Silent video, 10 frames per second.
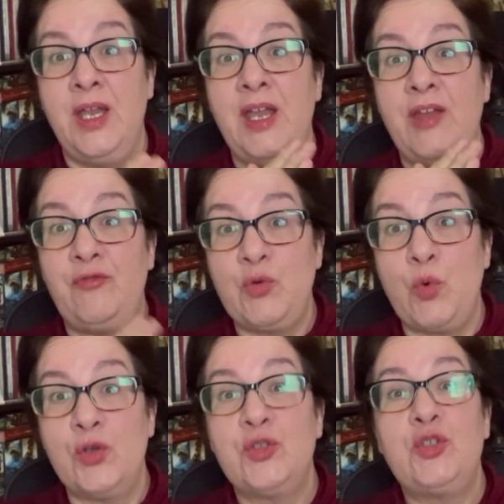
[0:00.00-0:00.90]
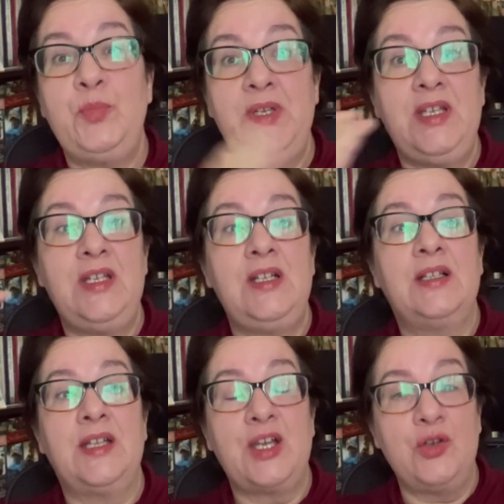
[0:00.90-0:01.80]
if you're wanting to be
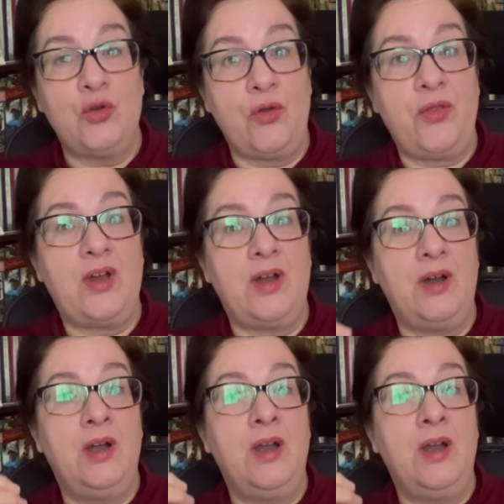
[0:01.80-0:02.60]
like an author,